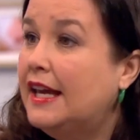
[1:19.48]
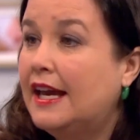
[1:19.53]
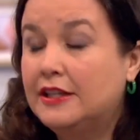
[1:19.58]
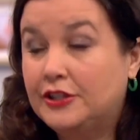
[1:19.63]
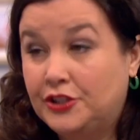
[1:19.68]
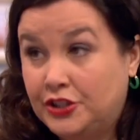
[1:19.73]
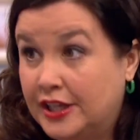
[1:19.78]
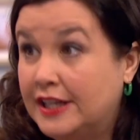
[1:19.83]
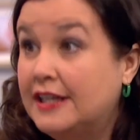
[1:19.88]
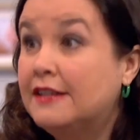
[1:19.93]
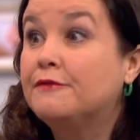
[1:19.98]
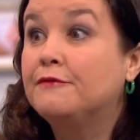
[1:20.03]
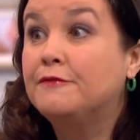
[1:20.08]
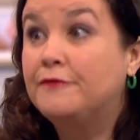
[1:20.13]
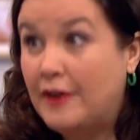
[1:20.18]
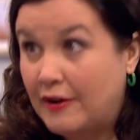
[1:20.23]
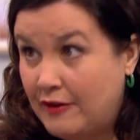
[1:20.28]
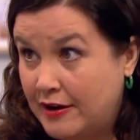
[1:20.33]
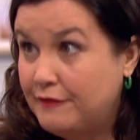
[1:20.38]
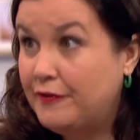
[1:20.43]
Yeah, she is
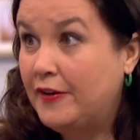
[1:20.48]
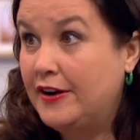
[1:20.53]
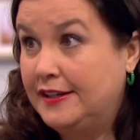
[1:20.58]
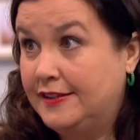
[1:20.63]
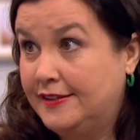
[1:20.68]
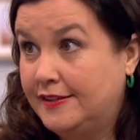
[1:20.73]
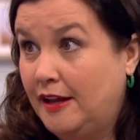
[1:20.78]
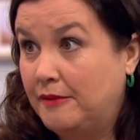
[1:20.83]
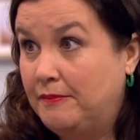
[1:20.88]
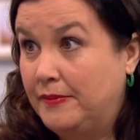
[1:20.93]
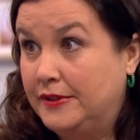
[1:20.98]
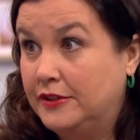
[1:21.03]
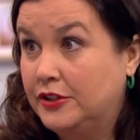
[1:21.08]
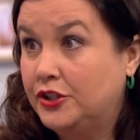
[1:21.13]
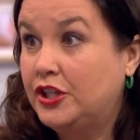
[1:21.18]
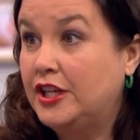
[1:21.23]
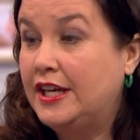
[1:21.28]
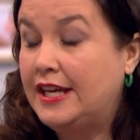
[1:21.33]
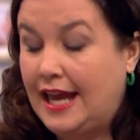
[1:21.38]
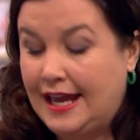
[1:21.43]
very very stubborn.
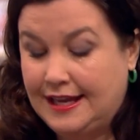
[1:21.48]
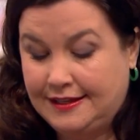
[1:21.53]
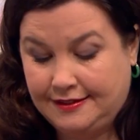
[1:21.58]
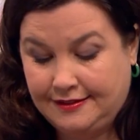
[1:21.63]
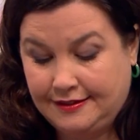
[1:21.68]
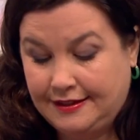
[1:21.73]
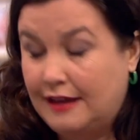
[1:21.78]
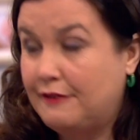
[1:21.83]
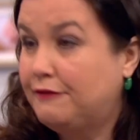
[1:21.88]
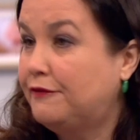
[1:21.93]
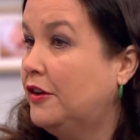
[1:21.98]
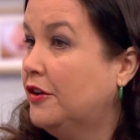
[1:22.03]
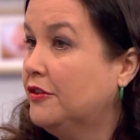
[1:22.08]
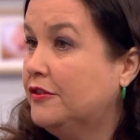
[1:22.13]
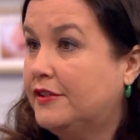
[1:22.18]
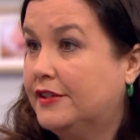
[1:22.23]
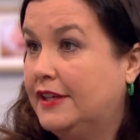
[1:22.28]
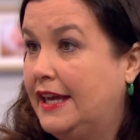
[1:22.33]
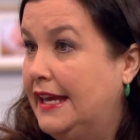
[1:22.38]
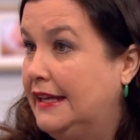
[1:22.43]
Yes. She has
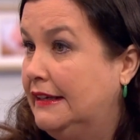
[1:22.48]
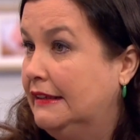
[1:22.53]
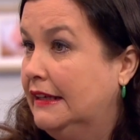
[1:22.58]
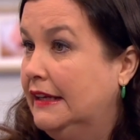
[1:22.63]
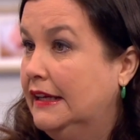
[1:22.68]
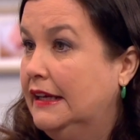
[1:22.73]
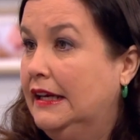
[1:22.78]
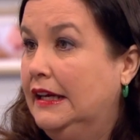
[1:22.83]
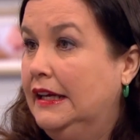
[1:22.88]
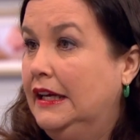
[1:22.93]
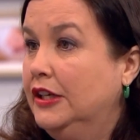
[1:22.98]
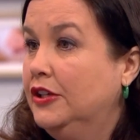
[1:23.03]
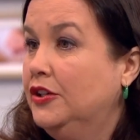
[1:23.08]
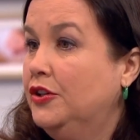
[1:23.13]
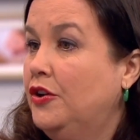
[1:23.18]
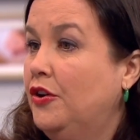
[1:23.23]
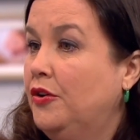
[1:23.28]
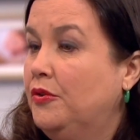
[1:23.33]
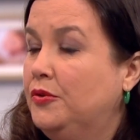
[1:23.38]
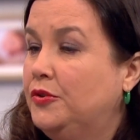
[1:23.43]
Teflon skin.
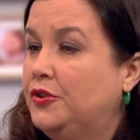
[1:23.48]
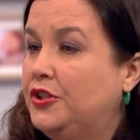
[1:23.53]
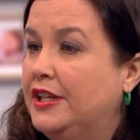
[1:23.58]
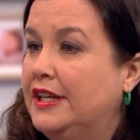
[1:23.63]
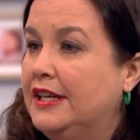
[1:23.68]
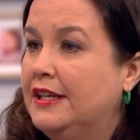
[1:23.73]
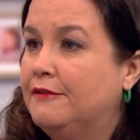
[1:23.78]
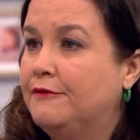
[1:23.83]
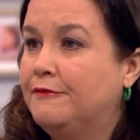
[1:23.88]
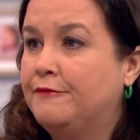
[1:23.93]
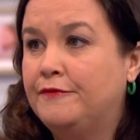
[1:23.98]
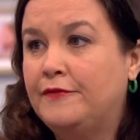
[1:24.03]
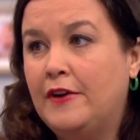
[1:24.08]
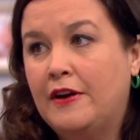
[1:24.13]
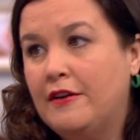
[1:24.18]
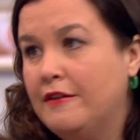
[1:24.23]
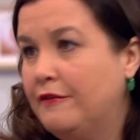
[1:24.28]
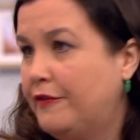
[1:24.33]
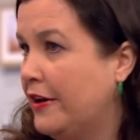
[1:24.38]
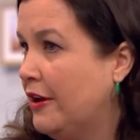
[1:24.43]
You know, she is
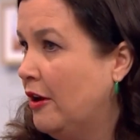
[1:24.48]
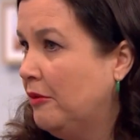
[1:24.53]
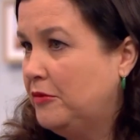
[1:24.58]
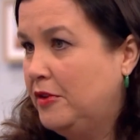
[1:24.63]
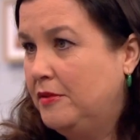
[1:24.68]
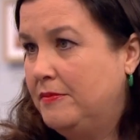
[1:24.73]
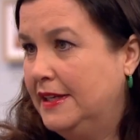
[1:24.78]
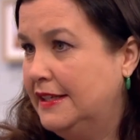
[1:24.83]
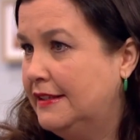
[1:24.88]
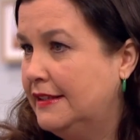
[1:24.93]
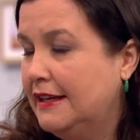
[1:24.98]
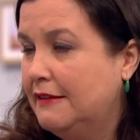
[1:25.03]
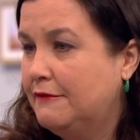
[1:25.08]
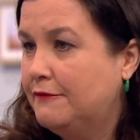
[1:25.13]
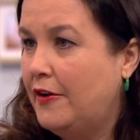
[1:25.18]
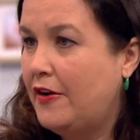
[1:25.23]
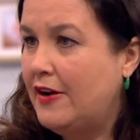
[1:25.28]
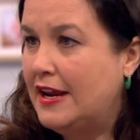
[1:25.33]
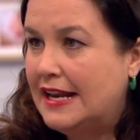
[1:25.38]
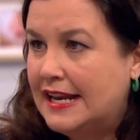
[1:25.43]
very very
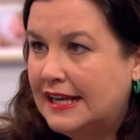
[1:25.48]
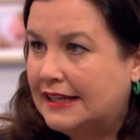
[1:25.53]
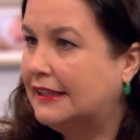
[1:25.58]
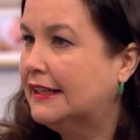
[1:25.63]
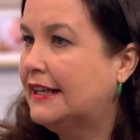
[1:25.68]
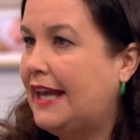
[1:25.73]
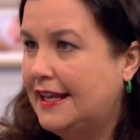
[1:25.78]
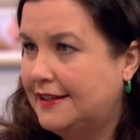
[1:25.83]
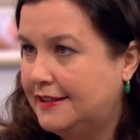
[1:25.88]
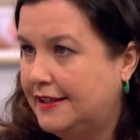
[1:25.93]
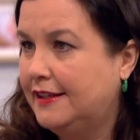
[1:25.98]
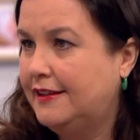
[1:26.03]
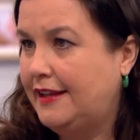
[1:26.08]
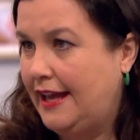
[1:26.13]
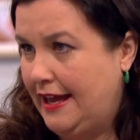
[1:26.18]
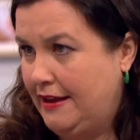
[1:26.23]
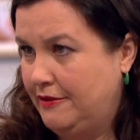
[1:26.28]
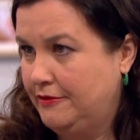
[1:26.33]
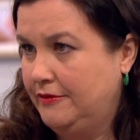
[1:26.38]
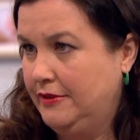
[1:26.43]
optimistic. Very little gets her
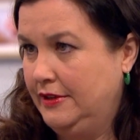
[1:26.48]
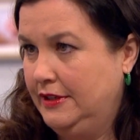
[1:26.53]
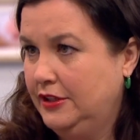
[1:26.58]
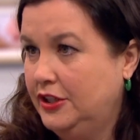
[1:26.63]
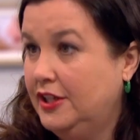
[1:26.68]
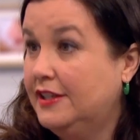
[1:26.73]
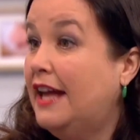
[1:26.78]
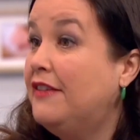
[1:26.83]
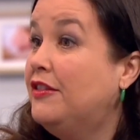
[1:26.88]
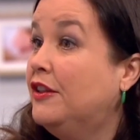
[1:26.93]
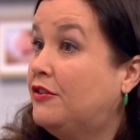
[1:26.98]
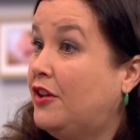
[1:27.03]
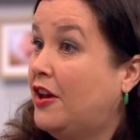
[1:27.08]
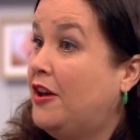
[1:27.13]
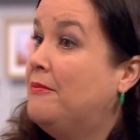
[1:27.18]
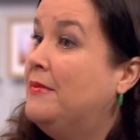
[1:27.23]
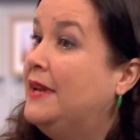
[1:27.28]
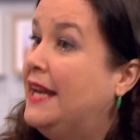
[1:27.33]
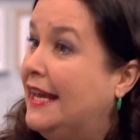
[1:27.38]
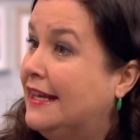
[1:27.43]
down. That's she's like the
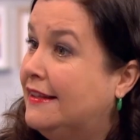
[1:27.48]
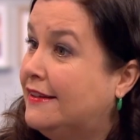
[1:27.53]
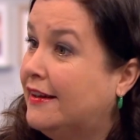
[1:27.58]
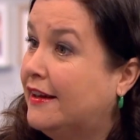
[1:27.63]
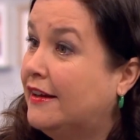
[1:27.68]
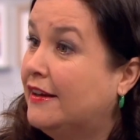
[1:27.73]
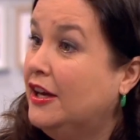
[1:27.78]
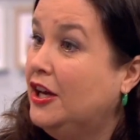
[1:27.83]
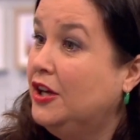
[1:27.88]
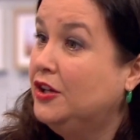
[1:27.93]
Terminator.